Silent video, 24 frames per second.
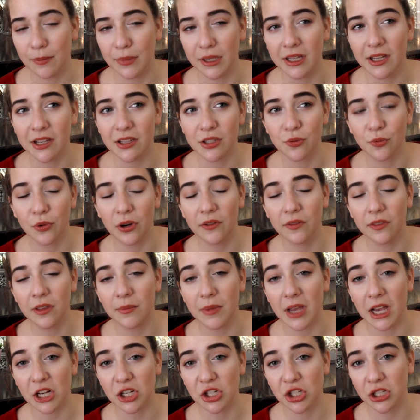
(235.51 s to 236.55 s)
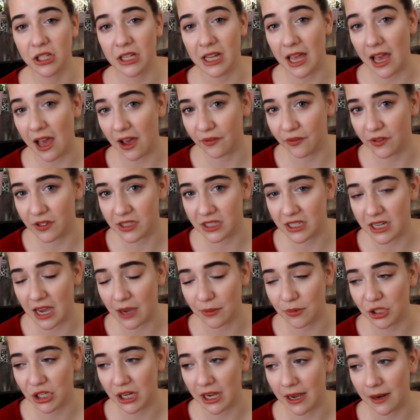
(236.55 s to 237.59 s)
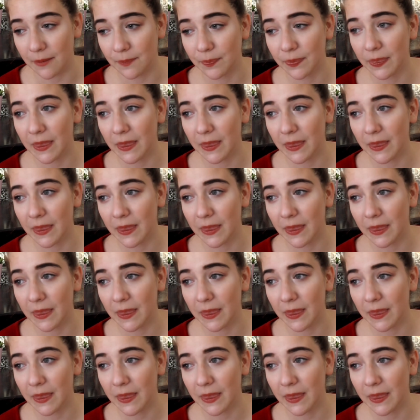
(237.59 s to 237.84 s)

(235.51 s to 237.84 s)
because one of them actually have his Snapchat,